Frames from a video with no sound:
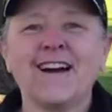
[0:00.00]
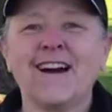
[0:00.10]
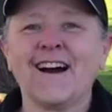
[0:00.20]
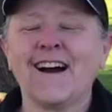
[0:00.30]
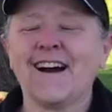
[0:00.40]

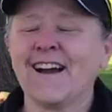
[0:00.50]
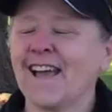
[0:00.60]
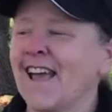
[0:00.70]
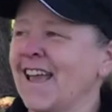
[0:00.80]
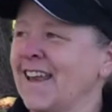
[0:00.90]
Uh,
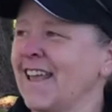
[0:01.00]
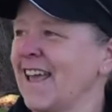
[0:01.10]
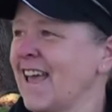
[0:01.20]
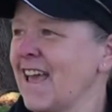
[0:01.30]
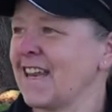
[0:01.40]
and,
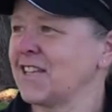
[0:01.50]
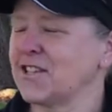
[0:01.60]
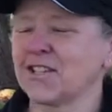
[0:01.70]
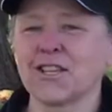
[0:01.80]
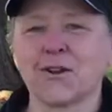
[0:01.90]
and
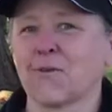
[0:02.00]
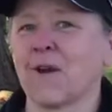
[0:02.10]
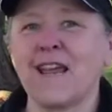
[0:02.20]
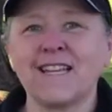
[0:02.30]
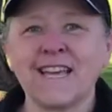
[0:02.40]
it's just a
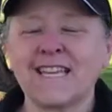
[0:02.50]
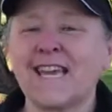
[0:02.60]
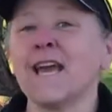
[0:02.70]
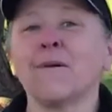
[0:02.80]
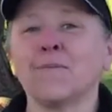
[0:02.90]
great
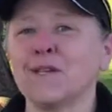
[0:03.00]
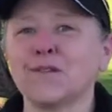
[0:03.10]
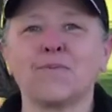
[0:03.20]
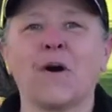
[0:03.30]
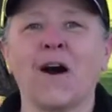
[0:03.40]
Canby
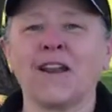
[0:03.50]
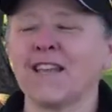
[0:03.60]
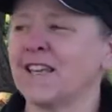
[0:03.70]
spot.